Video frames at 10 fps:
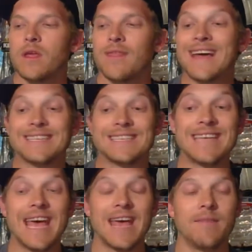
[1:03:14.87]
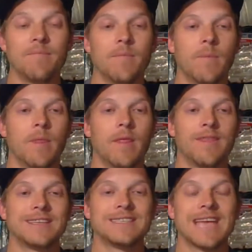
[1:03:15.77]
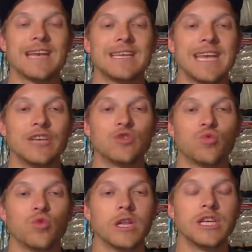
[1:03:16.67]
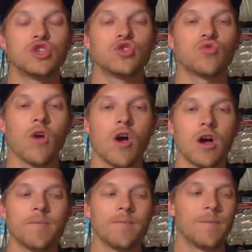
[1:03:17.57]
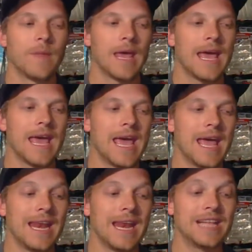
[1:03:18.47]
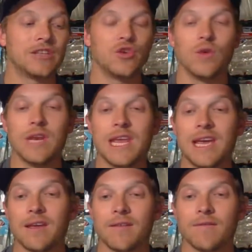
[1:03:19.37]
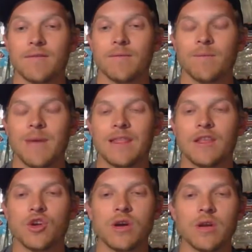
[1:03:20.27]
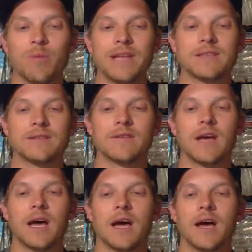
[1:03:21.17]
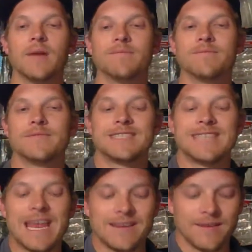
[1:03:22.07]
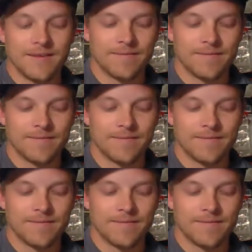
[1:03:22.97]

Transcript: that said, the scent is really strong and it's unique. Man, the Googan baits um, scent,